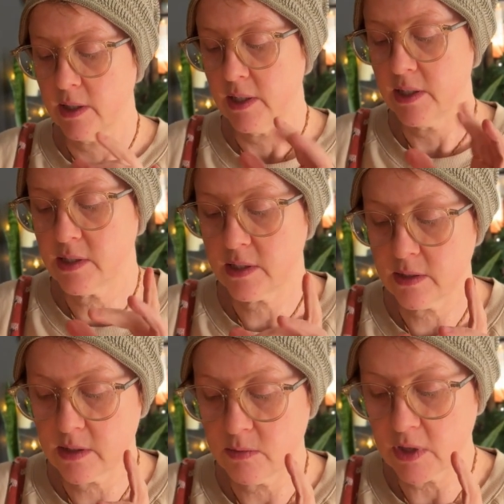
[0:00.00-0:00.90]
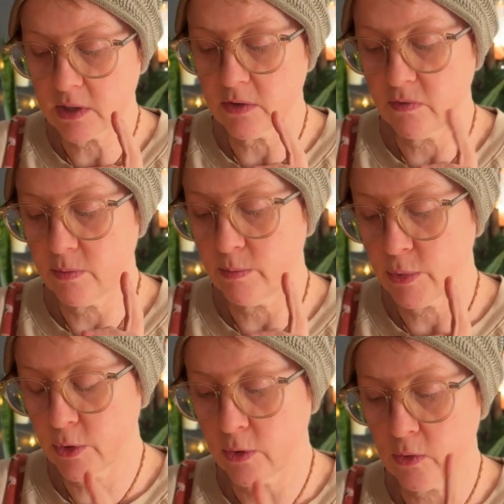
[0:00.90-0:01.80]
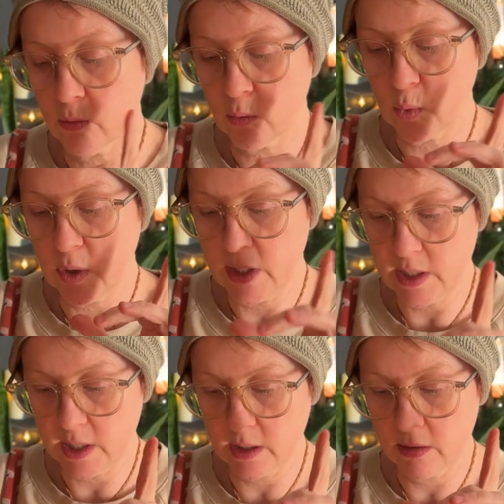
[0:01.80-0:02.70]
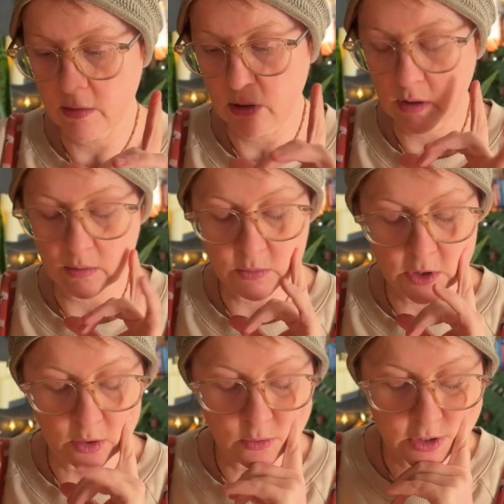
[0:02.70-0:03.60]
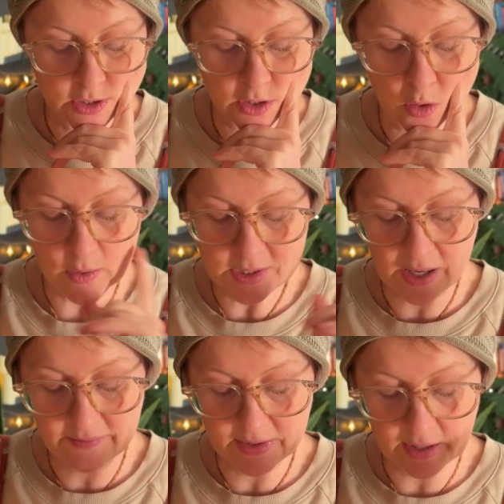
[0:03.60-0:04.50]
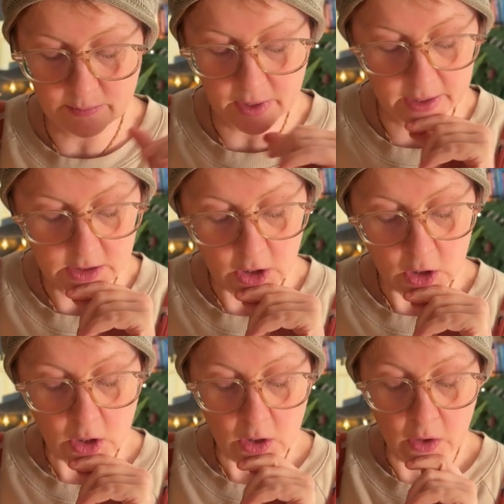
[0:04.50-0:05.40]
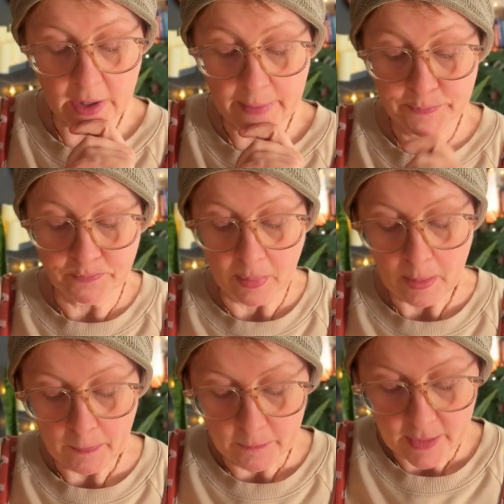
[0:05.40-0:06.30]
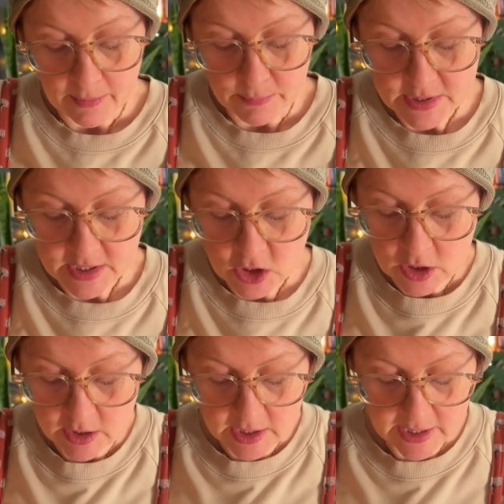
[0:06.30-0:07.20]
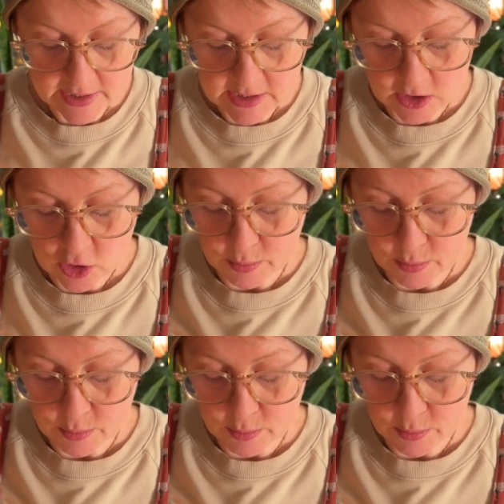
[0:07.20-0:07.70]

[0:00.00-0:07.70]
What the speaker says: is subjective per reading. So just always having that in mind. Okay. Position the ancestor,